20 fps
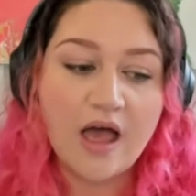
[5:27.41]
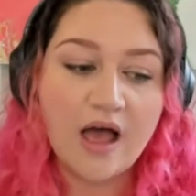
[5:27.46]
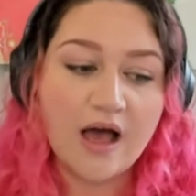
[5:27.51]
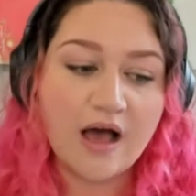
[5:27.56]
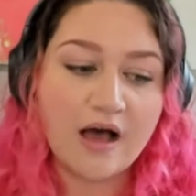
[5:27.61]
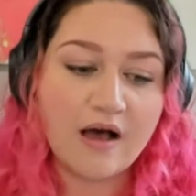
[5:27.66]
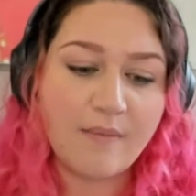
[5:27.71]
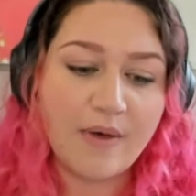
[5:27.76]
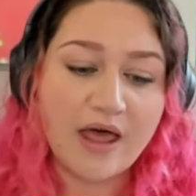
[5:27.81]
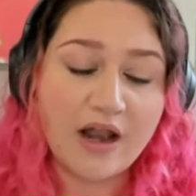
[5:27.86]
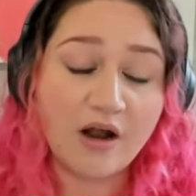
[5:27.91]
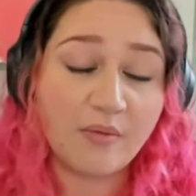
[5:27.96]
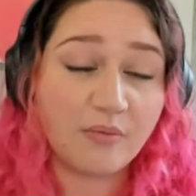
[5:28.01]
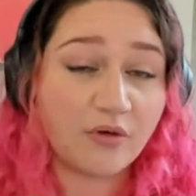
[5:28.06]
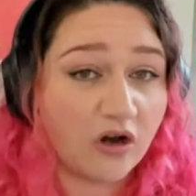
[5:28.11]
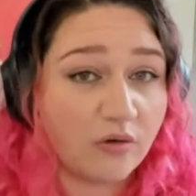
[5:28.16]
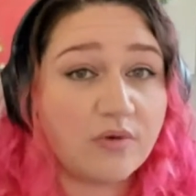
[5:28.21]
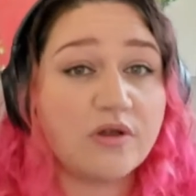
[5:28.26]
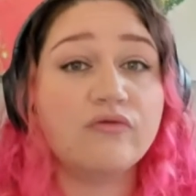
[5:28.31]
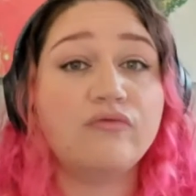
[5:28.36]
Um, and I'm
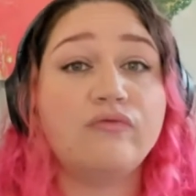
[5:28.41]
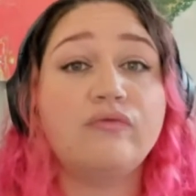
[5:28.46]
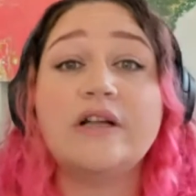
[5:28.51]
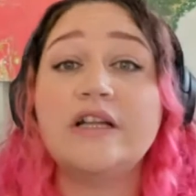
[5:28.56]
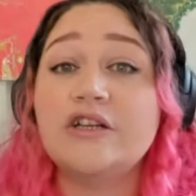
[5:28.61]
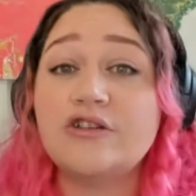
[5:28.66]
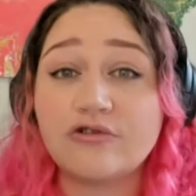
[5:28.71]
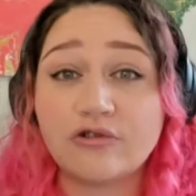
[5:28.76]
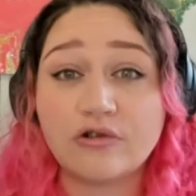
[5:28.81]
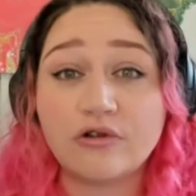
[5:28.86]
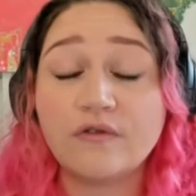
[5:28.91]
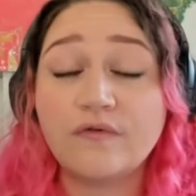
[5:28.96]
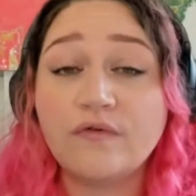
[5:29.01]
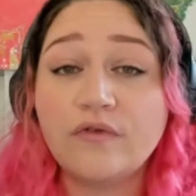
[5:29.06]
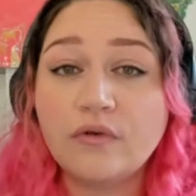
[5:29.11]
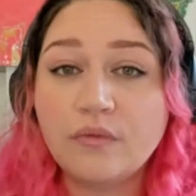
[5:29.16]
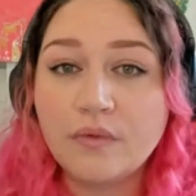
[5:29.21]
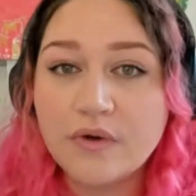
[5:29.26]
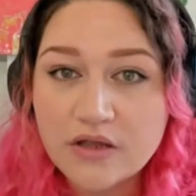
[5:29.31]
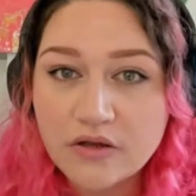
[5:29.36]
going to be really
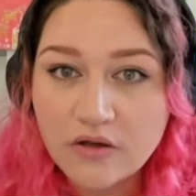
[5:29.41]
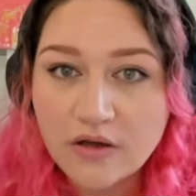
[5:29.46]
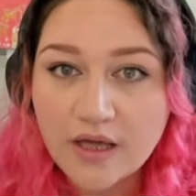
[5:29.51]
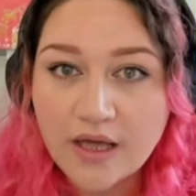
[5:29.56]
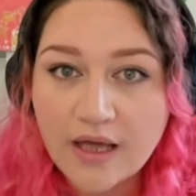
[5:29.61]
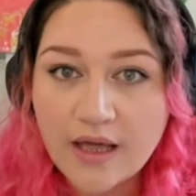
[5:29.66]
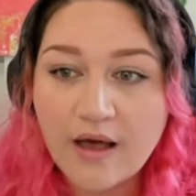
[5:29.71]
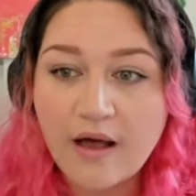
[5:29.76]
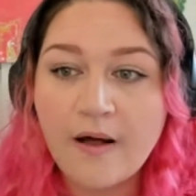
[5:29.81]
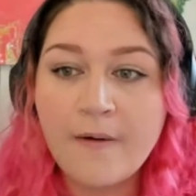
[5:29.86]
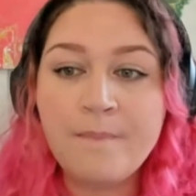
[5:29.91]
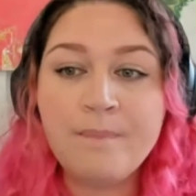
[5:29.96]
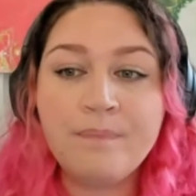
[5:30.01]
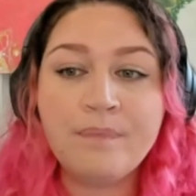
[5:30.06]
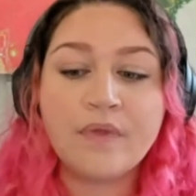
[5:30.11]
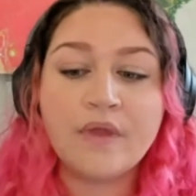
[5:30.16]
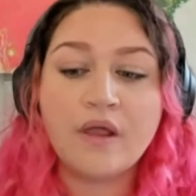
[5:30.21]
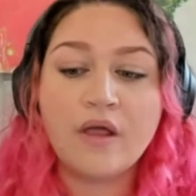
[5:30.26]
truthful with you here.